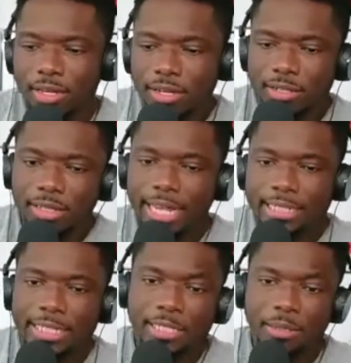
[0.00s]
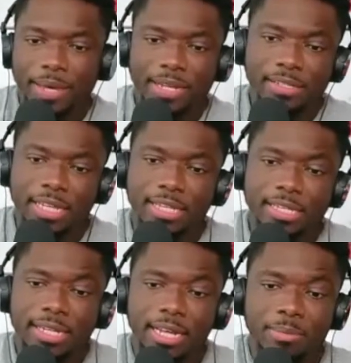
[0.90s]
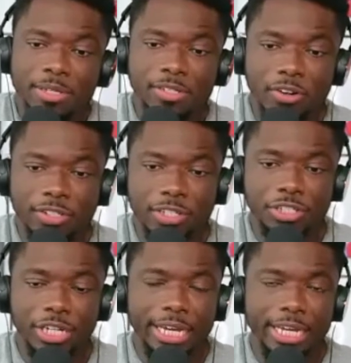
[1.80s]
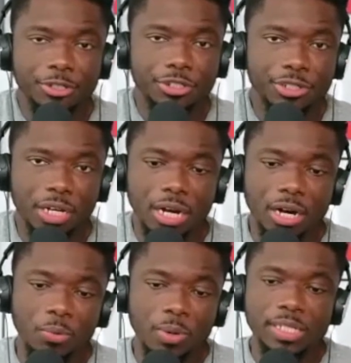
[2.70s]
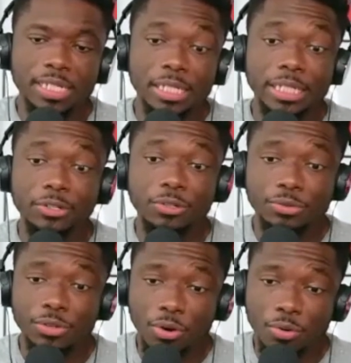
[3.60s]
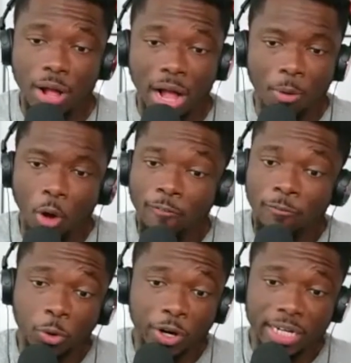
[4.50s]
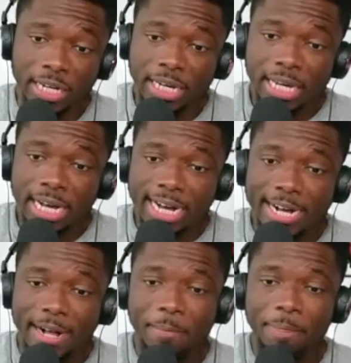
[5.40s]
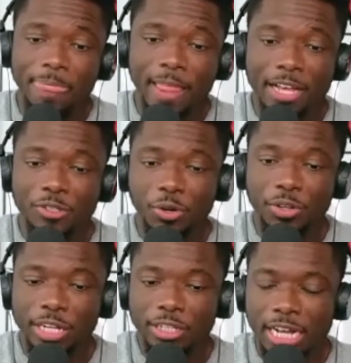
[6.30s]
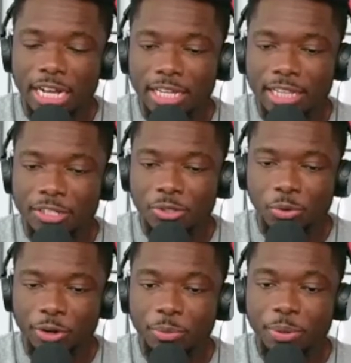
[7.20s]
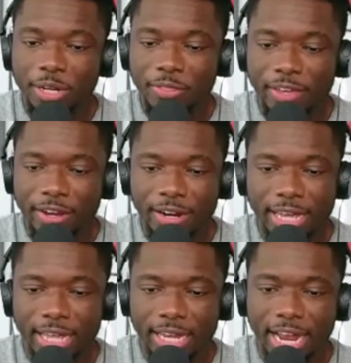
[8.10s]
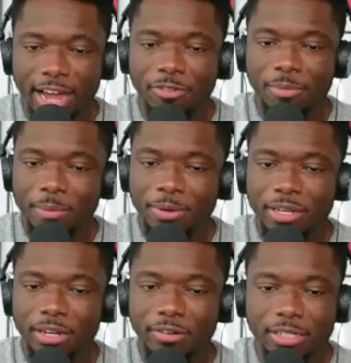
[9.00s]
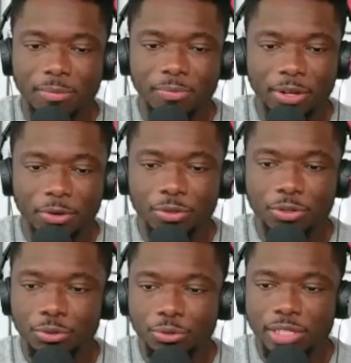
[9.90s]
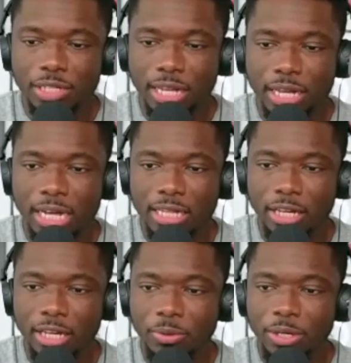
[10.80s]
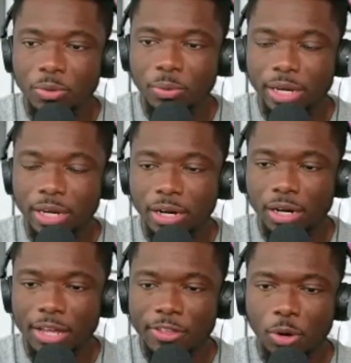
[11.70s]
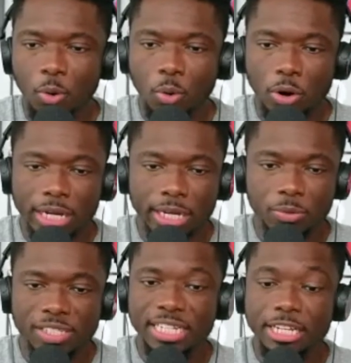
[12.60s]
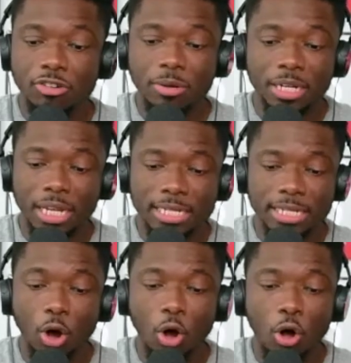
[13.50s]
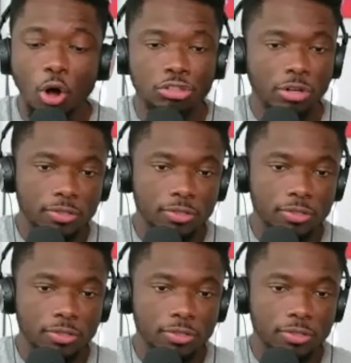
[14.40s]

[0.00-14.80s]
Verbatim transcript: like dissipates and the stigma starts to change uh, once it's legal. So I'm all for it. Um, I saw that uh, that story you put in there, and I remember hearing something on the news the uh, the other week where I think Oregon was decriminalizing all drugs.